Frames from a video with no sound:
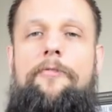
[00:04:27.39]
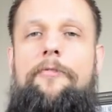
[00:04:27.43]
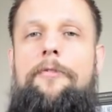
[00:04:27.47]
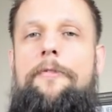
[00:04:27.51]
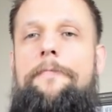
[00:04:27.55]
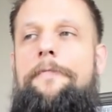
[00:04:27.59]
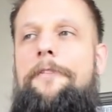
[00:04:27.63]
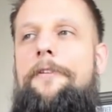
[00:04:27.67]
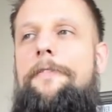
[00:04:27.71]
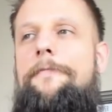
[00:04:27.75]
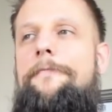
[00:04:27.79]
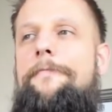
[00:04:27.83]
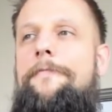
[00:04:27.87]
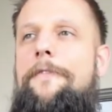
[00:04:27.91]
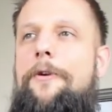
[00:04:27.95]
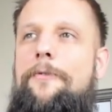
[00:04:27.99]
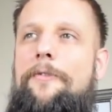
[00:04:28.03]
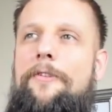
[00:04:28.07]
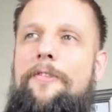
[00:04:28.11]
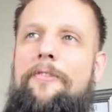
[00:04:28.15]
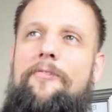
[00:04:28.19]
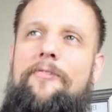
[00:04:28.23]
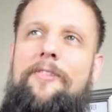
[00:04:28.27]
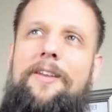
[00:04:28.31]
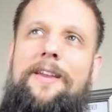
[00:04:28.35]
So if you're
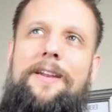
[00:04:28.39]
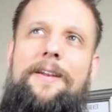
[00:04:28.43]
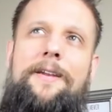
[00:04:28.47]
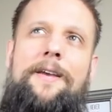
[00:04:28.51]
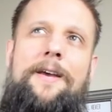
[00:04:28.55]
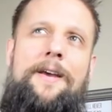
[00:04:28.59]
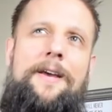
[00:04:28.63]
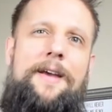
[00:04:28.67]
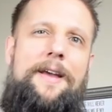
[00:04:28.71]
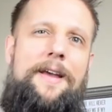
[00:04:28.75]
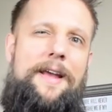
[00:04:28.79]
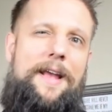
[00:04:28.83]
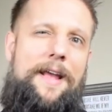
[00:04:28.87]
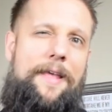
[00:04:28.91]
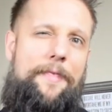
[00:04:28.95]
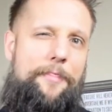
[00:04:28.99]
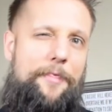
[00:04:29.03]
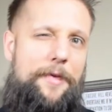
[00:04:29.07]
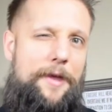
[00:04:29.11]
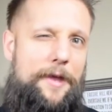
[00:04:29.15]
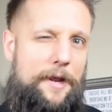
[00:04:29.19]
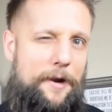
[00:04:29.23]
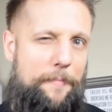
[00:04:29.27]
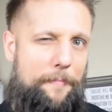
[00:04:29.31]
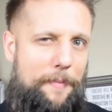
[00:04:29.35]
focusing and
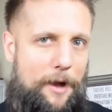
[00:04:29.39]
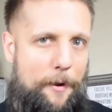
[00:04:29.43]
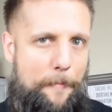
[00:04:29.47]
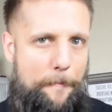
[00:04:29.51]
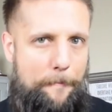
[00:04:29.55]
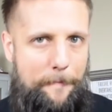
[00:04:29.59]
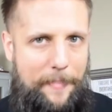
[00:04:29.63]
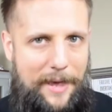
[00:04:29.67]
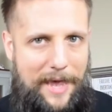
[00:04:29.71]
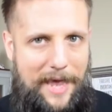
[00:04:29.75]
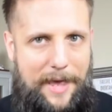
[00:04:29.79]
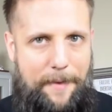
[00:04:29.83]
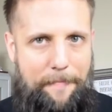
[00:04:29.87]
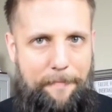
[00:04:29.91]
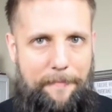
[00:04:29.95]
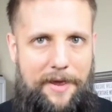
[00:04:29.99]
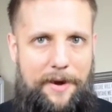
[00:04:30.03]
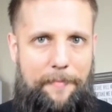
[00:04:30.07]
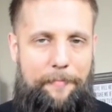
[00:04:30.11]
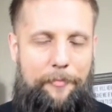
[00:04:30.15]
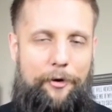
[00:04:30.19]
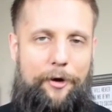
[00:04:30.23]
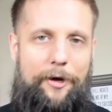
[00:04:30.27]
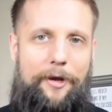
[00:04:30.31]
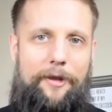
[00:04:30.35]
thinking about bad
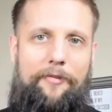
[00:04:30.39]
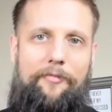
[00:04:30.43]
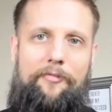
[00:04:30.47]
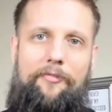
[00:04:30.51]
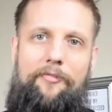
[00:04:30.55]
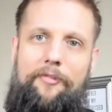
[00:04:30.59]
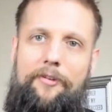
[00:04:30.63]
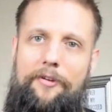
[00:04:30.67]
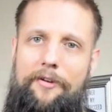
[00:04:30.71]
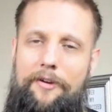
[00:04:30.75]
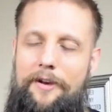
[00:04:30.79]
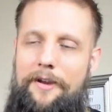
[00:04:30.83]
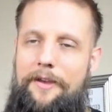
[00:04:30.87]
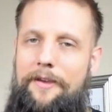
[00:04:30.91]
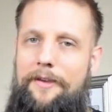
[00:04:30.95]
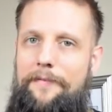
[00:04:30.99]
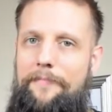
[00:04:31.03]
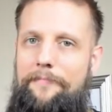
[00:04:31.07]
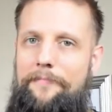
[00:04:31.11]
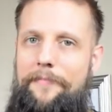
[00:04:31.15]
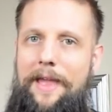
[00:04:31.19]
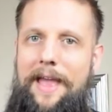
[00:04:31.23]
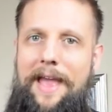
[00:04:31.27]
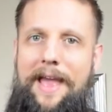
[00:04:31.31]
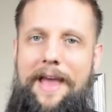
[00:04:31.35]
memories, you're
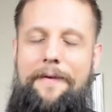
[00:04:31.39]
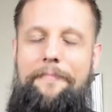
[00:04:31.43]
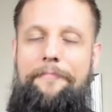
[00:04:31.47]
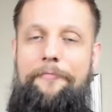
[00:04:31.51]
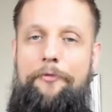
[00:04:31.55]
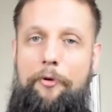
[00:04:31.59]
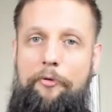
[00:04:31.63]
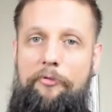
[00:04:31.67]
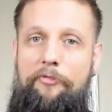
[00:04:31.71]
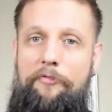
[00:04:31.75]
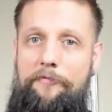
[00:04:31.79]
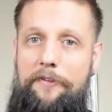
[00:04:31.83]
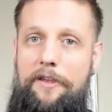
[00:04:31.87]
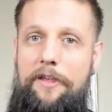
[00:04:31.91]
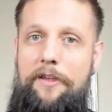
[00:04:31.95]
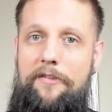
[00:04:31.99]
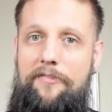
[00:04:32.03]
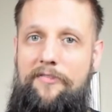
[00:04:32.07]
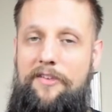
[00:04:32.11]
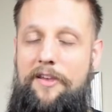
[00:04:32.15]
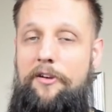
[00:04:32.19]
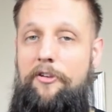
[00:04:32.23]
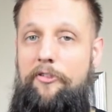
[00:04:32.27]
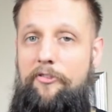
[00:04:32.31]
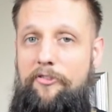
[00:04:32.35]
gonna have those
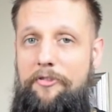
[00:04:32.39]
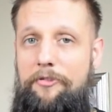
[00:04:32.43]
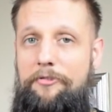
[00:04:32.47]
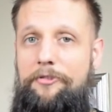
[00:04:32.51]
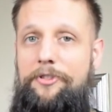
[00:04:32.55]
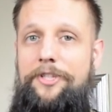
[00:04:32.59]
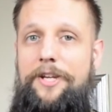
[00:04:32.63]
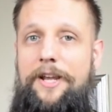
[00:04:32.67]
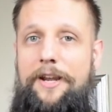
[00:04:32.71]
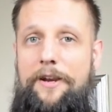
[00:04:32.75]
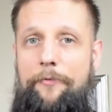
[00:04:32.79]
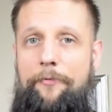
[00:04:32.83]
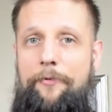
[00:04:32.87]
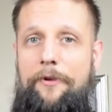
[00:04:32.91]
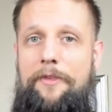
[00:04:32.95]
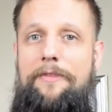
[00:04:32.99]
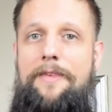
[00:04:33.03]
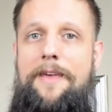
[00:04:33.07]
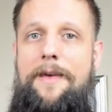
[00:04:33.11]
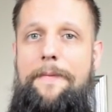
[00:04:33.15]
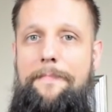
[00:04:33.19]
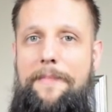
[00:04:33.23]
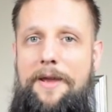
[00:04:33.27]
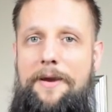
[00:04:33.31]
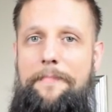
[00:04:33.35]
feelings that are associated with
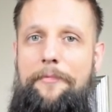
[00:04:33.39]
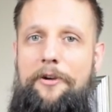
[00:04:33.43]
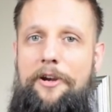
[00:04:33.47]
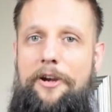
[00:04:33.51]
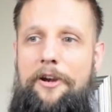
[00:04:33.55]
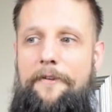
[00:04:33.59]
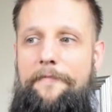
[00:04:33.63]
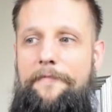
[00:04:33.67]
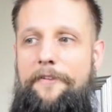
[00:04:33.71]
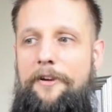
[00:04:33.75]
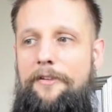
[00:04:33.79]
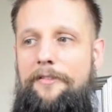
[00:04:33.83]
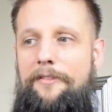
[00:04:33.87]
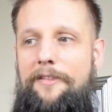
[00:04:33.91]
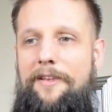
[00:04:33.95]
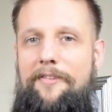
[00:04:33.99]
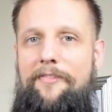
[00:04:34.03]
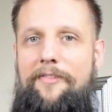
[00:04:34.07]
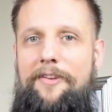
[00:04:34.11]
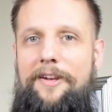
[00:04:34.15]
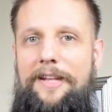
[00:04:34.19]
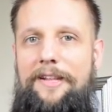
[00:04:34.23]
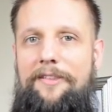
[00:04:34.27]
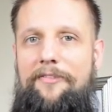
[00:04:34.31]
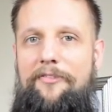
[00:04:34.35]
that memory. Or if you're
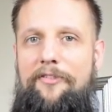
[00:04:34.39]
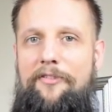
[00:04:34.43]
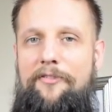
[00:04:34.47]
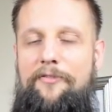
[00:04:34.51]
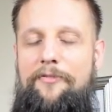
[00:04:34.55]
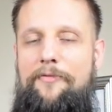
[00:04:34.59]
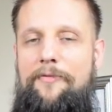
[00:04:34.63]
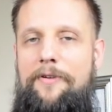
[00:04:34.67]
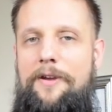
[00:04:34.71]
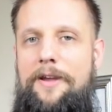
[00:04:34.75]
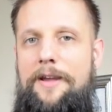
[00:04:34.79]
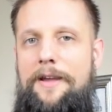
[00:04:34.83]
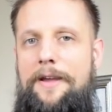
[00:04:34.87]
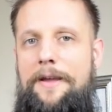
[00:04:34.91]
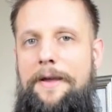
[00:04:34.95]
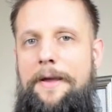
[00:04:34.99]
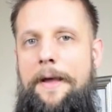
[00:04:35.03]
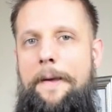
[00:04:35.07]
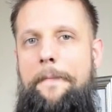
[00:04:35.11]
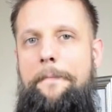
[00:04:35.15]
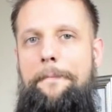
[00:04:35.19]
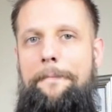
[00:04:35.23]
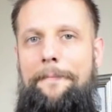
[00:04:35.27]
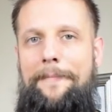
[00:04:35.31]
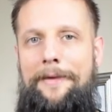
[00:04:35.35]
listening to
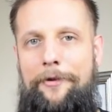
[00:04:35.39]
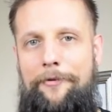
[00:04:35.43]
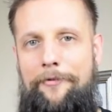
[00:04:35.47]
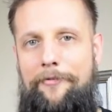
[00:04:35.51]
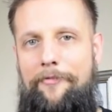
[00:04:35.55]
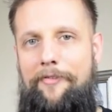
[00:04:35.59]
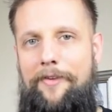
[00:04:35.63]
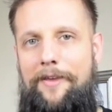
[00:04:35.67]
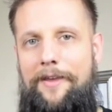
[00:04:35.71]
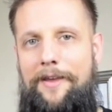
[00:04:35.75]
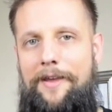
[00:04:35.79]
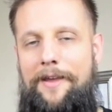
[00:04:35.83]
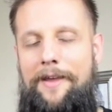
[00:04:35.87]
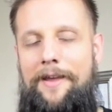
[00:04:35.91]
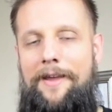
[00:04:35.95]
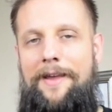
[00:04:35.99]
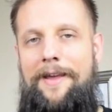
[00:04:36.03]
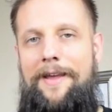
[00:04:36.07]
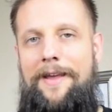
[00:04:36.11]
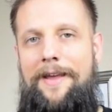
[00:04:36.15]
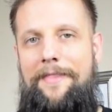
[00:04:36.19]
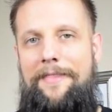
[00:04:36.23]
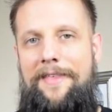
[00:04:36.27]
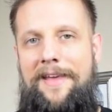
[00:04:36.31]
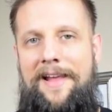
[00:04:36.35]
music
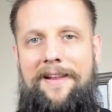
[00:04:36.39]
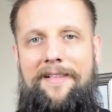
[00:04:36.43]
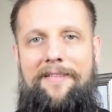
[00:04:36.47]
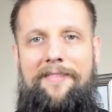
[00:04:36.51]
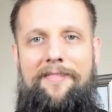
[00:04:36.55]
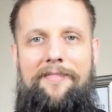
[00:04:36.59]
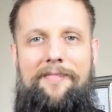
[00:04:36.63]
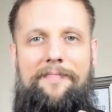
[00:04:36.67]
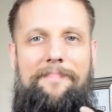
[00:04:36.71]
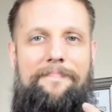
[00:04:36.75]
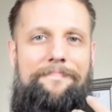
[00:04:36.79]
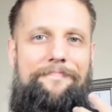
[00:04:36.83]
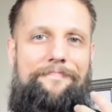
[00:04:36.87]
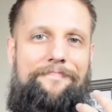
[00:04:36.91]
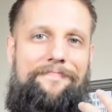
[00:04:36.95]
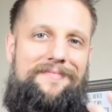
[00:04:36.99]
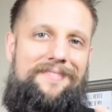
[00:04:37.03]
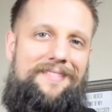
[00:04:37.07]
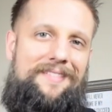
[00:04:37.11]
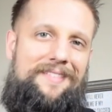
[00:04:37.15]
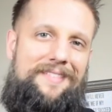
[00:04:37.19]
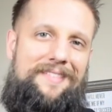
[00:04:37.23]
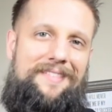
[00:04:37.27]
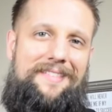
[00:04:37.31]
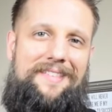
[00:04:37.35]
that's
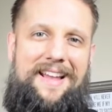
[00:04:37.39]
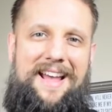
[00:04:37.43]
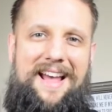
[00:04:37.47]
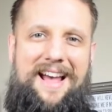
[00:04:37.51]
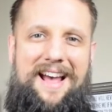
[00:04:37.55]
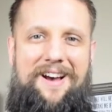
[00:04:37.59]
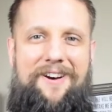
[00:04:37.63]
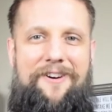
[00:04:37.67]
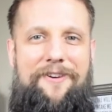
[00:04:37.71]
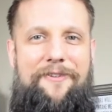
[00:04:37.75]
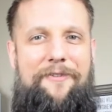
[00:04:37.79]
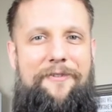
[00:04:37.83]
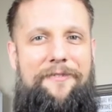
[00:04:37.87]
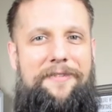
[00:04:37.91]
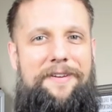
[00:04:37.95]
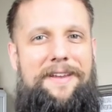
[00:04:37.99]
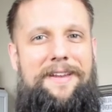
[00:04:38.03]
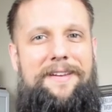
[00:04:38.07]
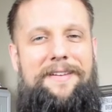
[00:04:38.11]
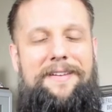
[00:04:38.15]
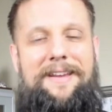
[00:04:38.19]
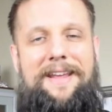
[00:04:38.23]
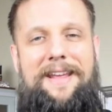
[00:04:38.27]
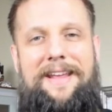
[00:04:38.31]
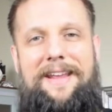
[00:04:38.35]
down
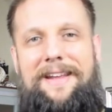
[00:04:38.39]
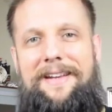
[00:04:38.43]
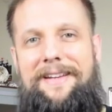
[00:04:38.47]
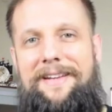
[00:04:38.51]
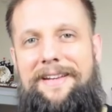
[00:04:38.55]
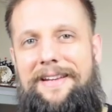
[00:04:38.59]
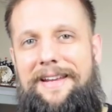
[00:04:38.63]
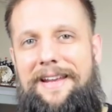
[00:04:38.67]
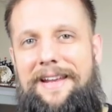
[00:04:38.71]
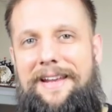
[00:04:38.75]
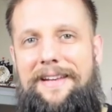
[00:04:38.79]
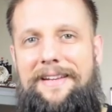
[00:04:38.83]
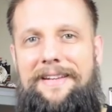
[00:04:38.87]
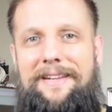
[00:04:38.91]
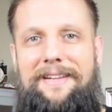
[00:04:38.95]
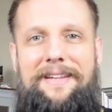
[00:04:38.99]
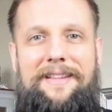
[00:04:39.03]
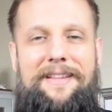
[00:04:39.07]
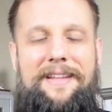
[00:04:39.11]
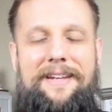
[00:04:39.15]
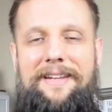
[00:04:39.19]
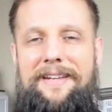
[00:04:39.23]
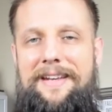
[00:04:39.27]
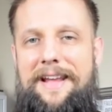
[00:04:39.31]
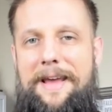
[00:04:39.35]
and, and,
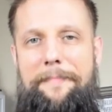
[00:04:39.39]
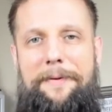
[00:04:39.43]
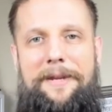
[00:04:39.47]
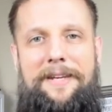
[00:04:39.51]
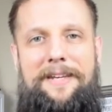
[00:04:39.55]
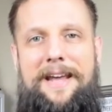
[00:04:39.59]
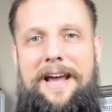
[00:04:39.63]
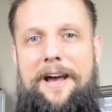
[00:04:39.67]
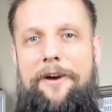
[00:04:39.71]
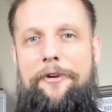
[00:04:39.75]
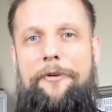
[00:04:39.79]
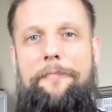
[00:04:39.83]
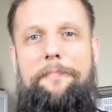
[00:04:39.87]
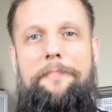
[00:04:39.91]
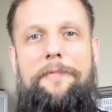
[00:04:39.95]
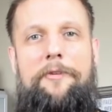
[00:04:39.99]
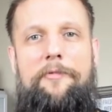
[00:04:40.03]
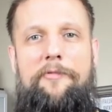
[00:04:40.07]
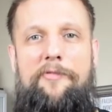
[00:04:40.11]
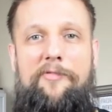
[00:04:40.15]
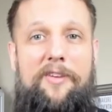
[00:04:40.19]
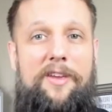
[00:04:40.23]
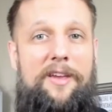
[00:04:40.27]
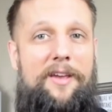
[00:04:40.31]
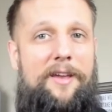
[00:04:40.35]
and the Debbie Downer
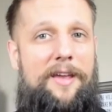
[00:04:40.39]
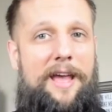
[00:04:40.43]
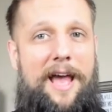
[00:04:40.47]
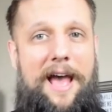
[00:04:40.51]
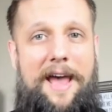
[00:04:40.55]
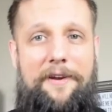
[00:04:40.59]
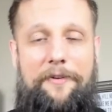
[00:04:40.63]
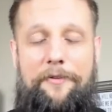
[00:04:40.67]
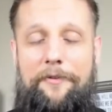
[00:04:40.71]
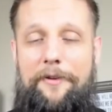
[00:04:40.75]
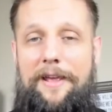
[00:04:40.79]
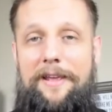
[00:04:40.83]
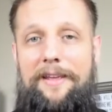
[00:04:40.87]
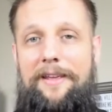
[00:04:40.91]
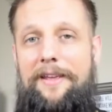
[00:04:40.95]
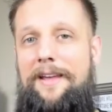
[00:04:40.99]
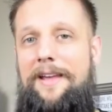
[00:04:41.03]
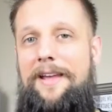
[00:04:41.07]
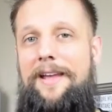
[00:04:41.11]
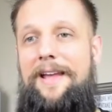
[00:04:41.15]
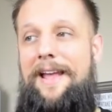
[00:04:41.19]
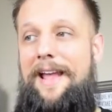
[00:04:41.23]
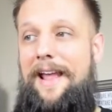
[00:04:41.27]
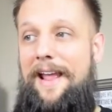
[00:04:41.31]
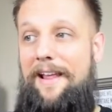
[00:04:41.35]
music, I don't,
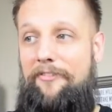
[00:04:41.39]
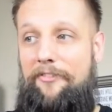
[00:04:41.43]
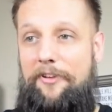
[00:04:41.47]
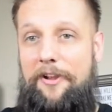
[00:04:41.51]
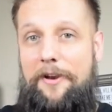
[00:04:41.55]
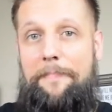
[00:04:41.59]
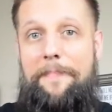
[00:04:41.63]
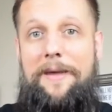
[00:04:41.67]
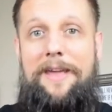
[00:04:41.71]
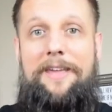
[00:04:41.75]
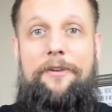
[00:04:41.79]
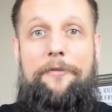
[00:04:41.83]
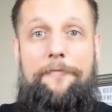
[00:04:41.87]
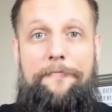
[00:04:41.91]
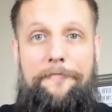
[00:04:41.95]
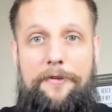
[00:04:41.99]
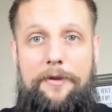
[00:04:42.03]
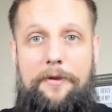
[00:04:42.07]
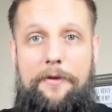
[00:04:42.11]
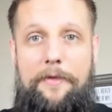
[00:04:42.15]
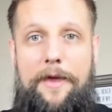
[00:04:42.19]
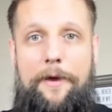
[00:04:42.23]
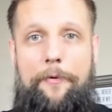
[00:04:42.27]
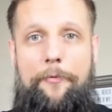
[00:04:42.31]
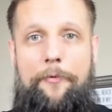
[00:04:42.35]
it's gonna make you
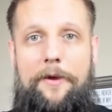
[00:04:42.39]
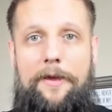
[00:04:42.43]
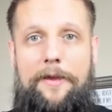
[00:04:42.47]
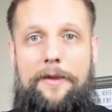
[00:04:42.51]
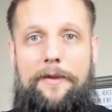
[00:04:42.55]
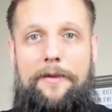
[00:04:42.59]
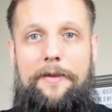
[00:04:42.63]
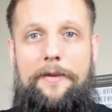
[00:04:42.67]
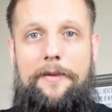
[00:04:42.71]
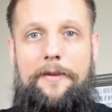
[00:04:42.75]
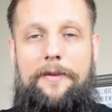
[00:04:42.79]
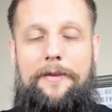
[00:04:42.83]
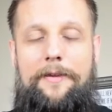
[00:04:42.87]
feel that way.